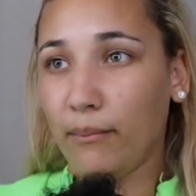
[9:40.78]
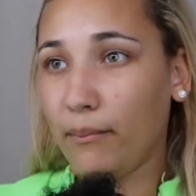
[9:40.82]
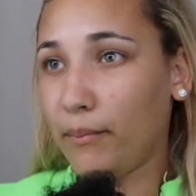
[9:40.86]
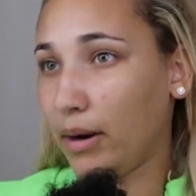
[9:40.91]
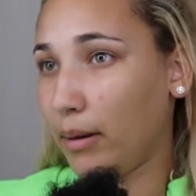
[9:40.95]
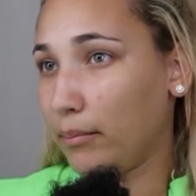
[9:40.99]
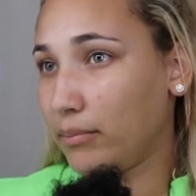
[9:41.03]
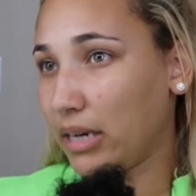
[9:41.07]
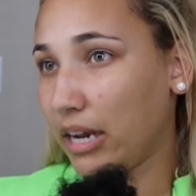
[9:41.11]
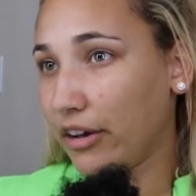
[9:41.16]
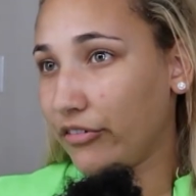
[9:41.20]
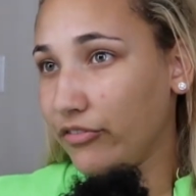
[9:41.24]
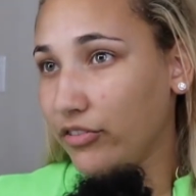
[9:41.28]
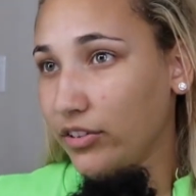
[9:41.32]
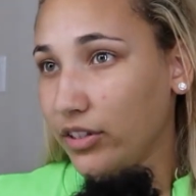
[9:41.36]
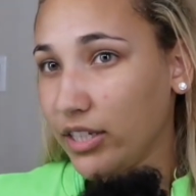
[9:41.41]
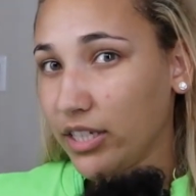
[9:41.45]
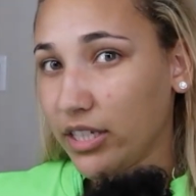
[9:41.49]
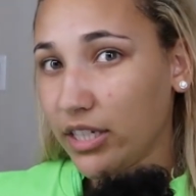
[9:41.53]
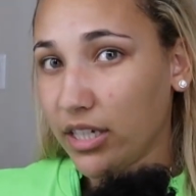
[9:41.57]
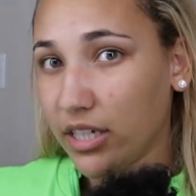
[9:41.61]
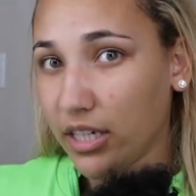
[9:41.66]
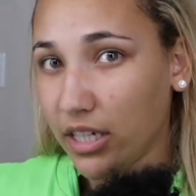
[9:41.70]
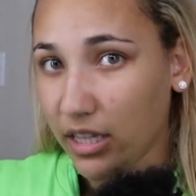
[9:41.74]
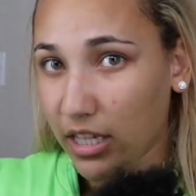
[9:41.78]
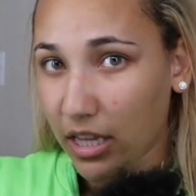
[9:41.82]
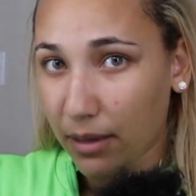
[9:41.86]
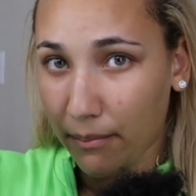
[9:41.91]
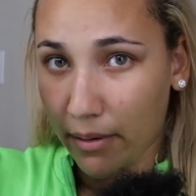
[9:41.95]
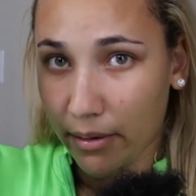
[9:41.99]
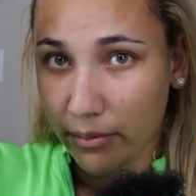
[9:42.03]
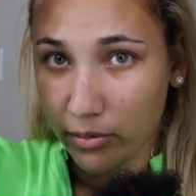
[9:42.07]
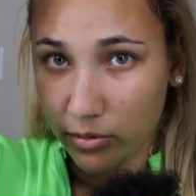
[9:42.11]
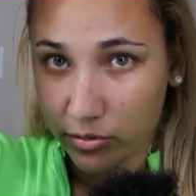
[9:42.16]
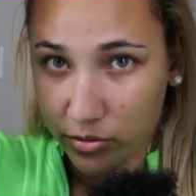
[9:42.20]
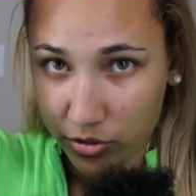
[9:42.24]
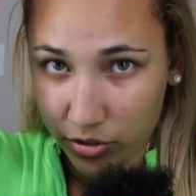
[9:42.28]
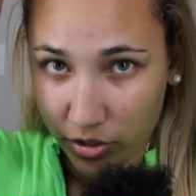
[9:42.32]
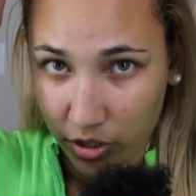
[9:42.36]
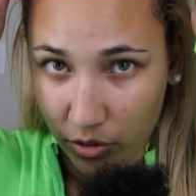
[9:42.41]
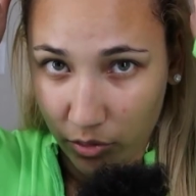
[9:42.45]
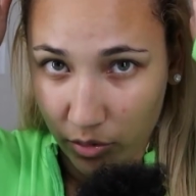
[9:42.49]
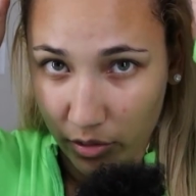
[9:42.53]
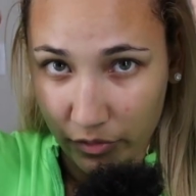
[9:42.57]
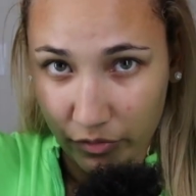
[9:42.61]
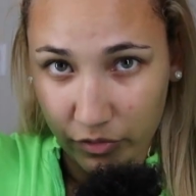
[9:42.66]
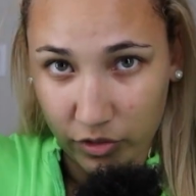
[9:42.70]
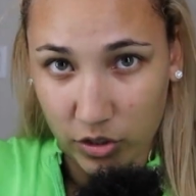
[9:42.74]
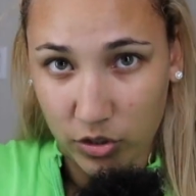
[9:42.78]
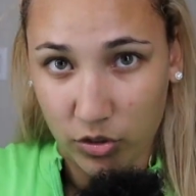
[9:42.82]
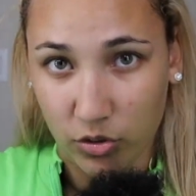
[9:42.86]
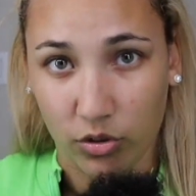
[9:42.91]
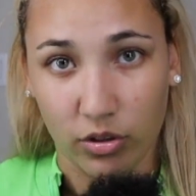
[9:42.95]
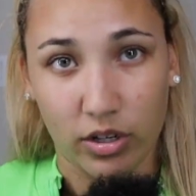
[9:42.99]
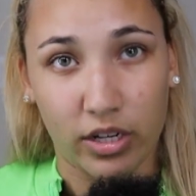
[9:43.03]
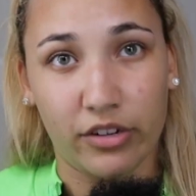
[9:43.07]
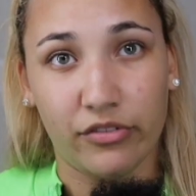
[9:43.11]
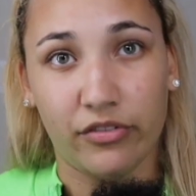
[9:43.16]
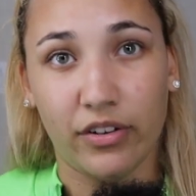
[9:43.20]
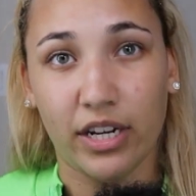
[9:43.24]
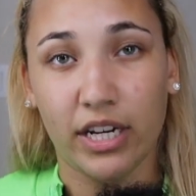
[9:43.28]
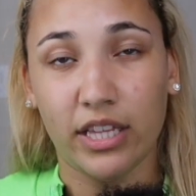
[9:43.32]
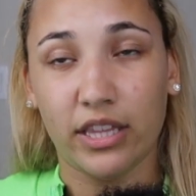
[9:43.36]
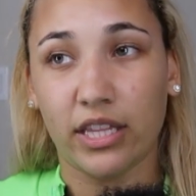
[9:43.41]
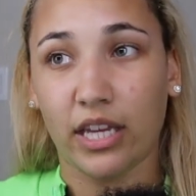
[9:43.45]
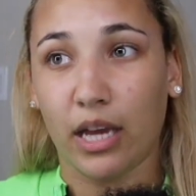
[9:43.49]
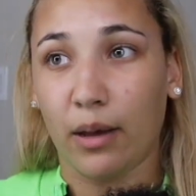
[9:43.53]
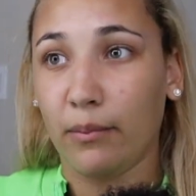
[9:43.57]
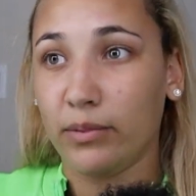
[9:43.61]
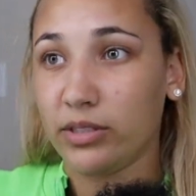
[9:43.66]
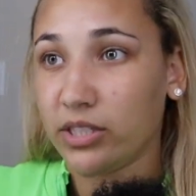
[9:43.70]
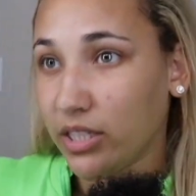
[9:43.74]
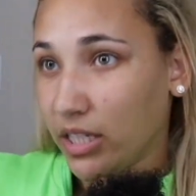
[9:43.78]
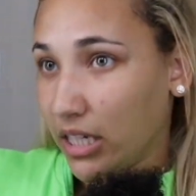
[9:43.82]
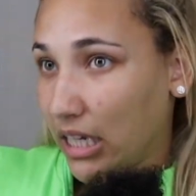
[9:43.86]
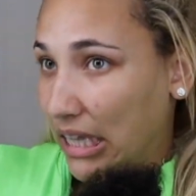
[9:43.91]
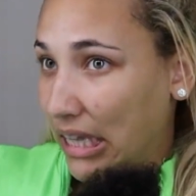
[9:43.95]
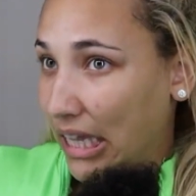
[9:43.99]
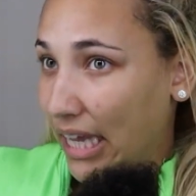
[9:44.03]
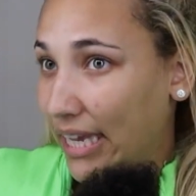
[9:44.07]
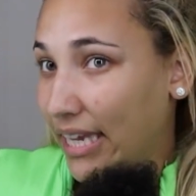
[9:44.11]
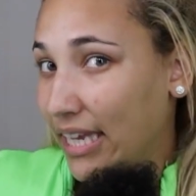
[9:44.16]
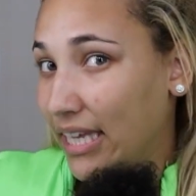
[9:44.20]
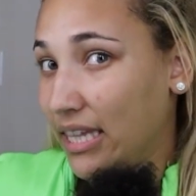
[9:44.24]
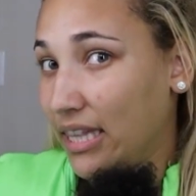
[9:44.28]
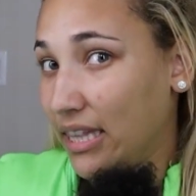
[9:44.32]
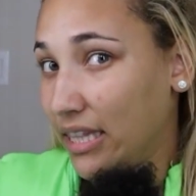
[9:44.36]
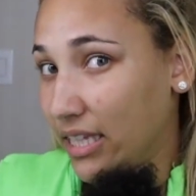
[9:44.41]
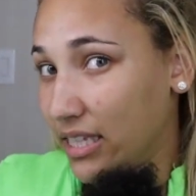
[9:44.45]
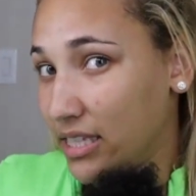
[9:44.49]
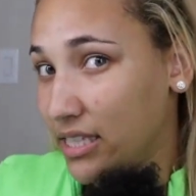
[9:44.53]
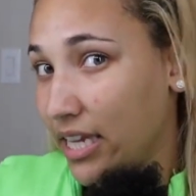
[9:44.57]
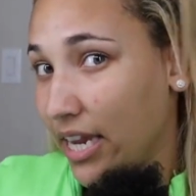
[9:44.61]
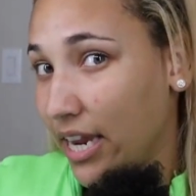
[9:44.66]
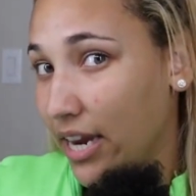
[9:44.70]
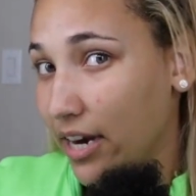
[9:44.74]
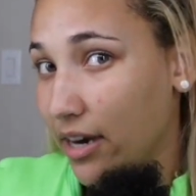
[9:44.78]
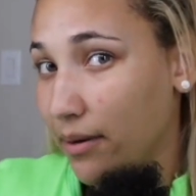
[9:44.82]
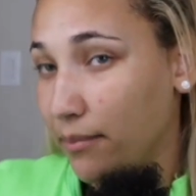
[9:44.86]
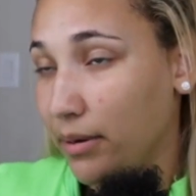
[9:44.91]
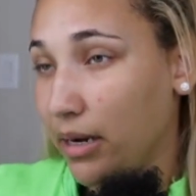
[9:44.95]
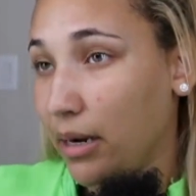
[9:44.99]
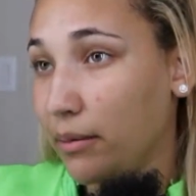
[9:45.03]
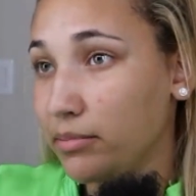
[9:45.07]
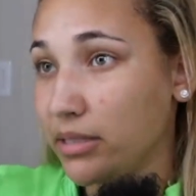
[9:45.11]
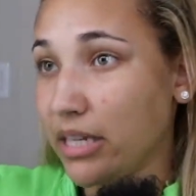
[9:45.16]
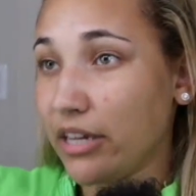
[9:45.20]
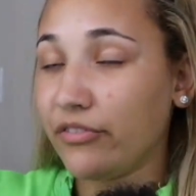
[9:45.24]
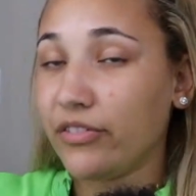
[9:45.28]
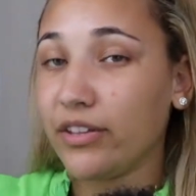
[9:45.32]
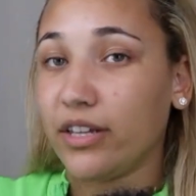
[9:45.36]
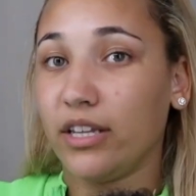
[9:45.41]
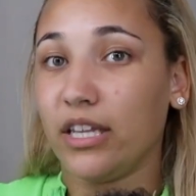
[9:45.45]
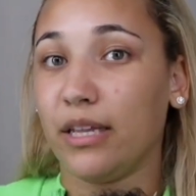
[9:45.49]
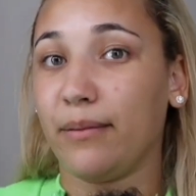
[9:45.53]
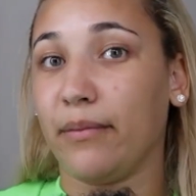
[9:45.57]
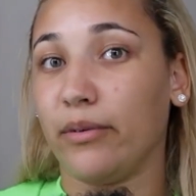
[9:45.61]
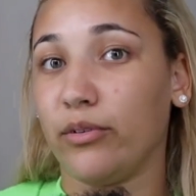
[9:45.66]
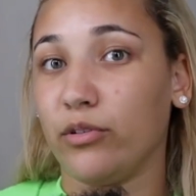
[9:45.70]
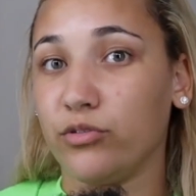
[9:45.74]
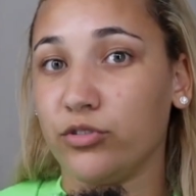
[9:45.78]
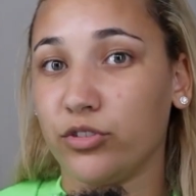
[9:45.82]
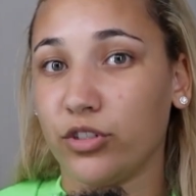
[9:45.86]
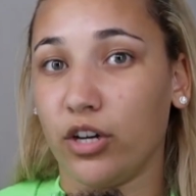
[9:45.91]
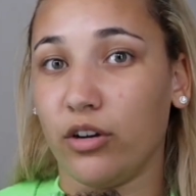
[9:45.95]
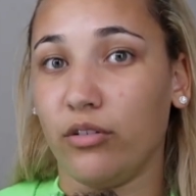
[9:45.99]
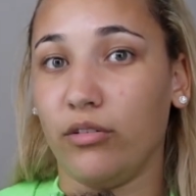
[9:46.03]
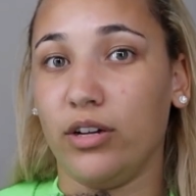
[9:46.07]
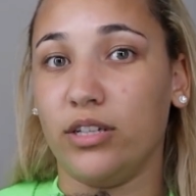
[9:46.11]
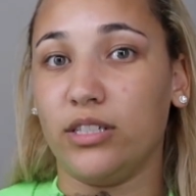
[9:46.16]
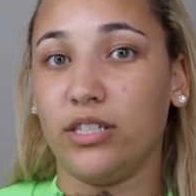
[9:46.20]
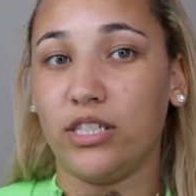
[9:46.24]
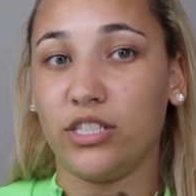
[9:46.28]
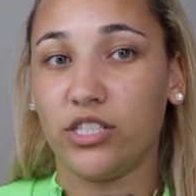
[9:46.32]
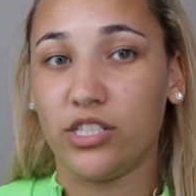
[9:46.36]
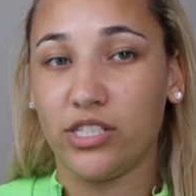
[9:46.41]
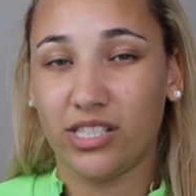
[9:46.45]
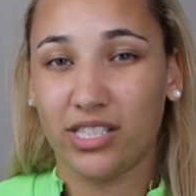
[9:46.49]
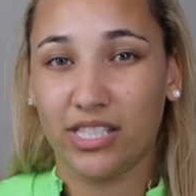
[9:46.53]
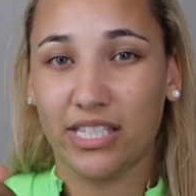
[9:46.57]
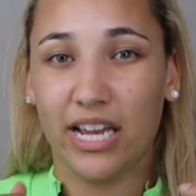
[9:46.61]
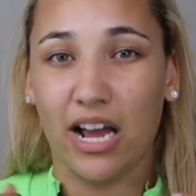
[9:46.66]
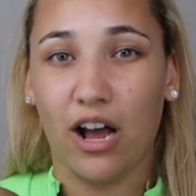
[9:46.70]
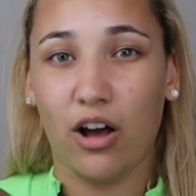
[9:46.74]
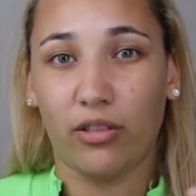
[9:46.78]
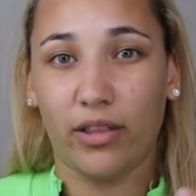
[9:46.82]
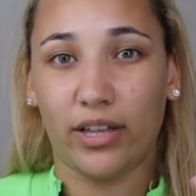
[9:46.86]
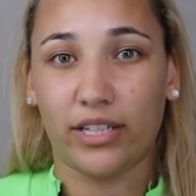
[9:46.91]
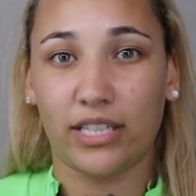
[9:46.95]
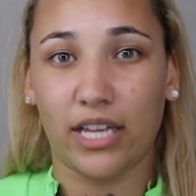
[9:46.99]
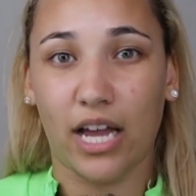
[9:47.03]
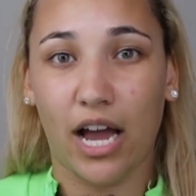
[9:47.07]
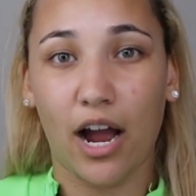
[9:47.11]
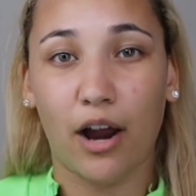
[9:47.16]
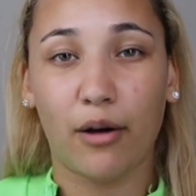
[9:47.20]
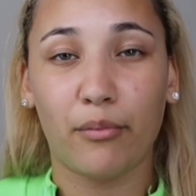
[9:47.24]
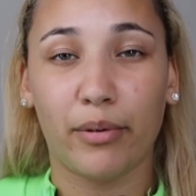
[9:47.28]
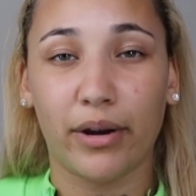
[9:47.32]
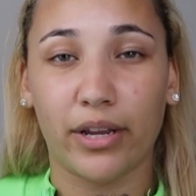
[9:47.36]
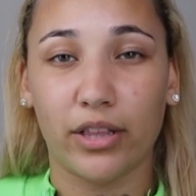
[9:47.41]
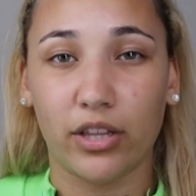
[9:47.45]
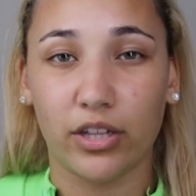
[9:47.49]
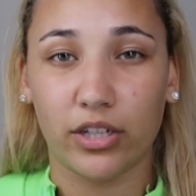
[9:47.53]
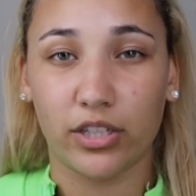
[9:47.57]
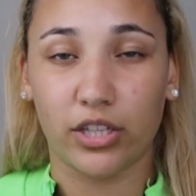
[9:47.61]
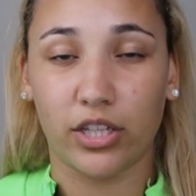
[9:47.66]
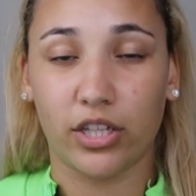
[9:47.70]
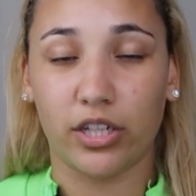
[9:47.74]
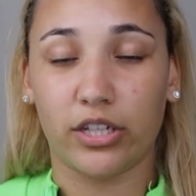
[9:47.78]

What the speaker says: But I'm definitely gonna let my roots grow in for sure. If anything, I'm just gonna lighten this hair. But I'm definitely gonna let my roots grow in and just see how like the ombre look